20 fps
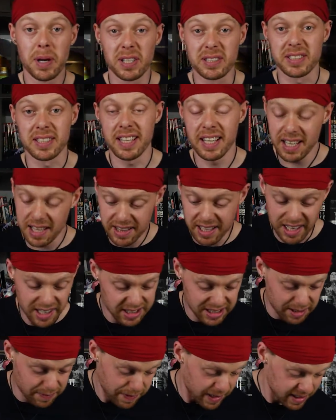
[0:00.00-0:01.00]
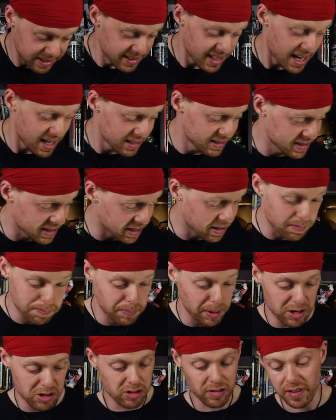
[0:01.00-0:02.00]
Personally, that is a fantastic
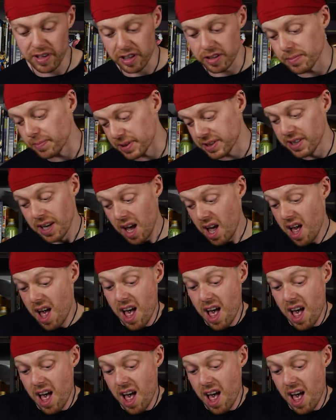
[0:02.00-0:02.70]
bunch of items.